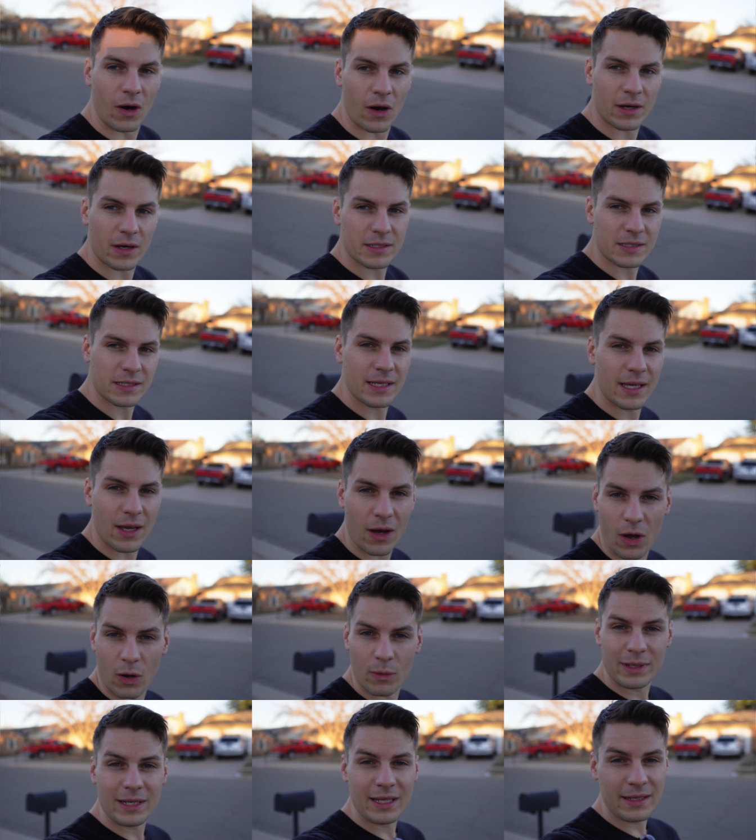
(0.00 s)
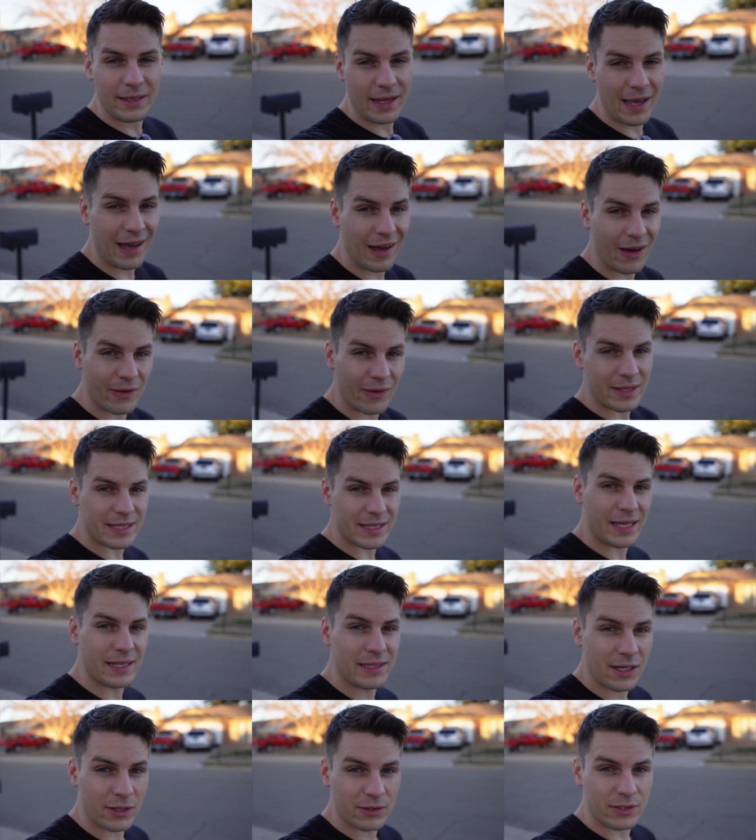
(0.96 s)
Honestly, all we need now is
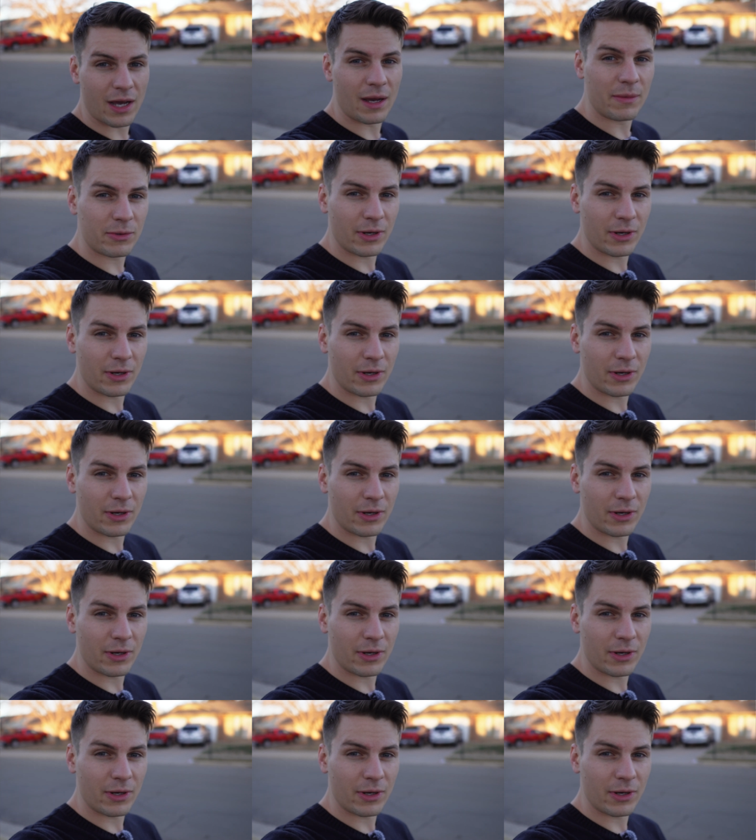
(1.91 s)
Intel to